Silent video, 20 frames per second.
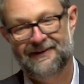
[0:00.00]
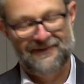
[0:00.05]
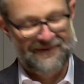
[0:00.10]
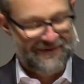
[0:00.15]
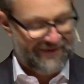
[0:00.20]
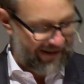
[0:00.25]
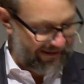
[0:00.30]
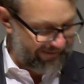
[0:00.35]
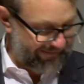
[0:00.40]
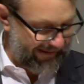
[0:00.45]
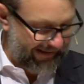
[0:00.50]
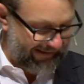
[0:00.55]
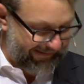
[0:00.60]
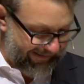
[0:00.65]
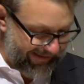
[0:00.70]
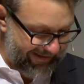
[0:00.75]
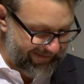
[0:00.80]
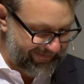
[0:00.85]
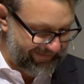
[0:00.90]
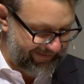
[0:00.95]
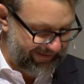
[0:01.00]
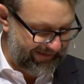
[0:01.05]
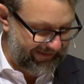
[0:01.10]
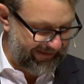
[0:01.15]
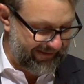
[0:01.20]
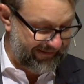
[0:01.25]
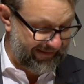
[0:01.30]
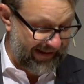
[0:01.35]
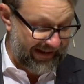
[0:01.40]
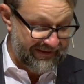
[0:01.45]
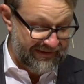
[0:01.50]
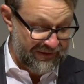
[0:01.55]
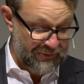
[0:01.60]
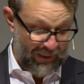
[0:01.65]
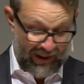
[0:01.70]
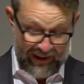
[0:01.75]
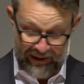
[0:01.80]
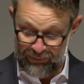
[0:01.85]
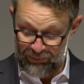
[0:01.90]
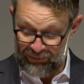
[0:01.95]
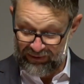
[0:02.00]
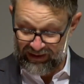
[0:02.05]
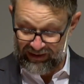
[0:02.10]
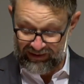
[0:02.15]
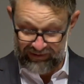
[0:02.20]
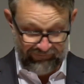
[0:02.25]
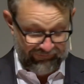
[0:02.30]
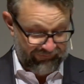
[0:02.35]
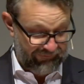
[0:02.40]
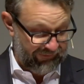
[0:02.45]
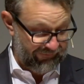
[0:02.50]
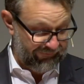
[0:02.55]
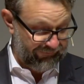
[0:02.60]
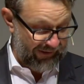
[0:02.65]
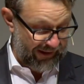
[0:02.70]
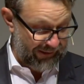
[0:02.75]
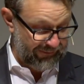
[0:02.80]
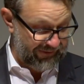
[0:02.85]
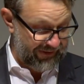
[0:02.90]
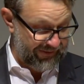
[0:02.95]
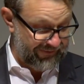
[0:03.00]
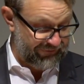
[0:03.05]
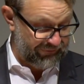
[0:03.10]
it's not that easy. That's why we have founded